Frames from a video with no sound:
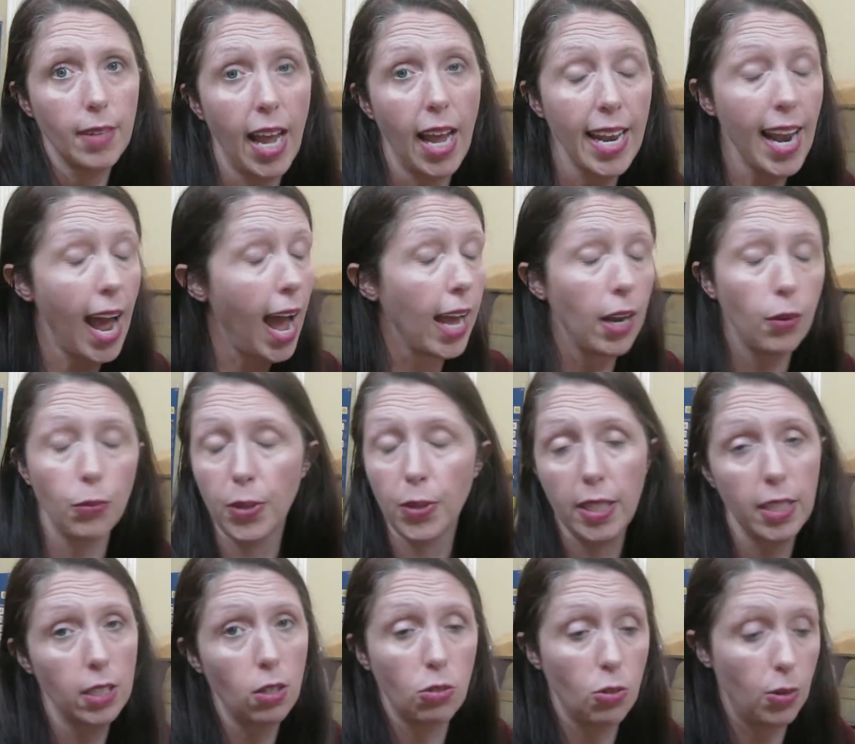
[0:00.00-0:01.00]
And I
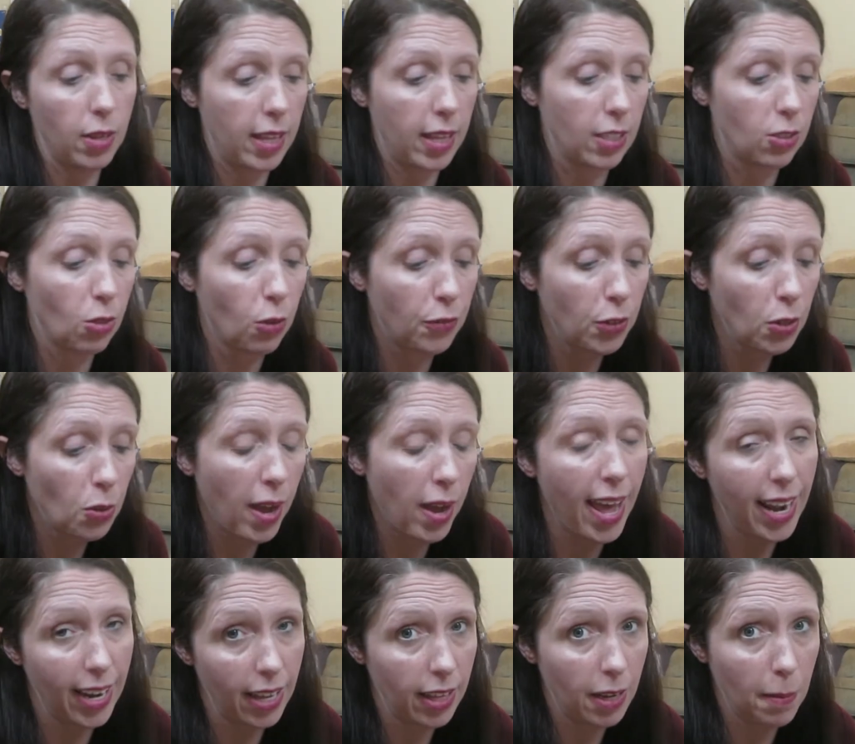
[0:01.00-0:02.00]
really don't know anything. So if you know
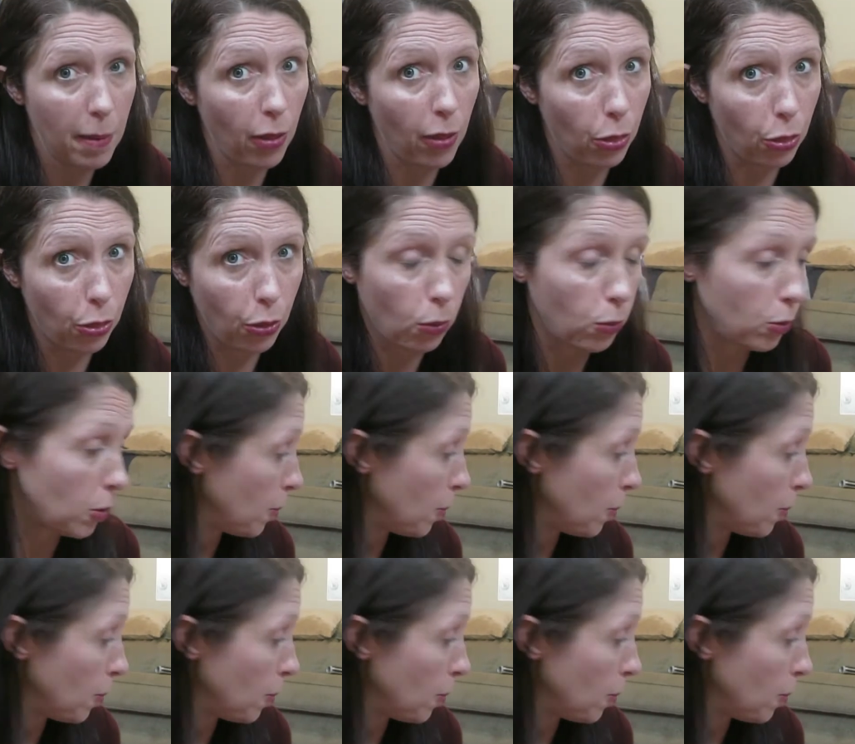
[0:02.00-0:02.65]
anything about those